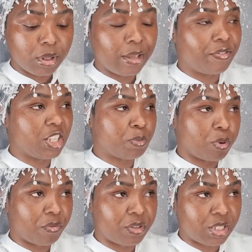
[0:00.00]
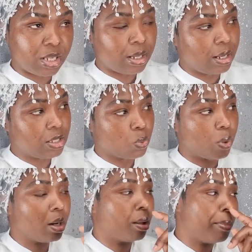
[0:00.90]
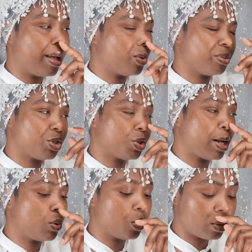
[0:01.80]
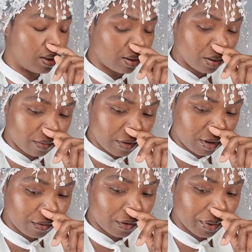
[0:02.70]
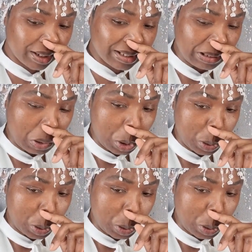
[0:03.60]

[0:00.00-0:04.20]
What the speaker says: give this prophecy as well. Should I do another video for it?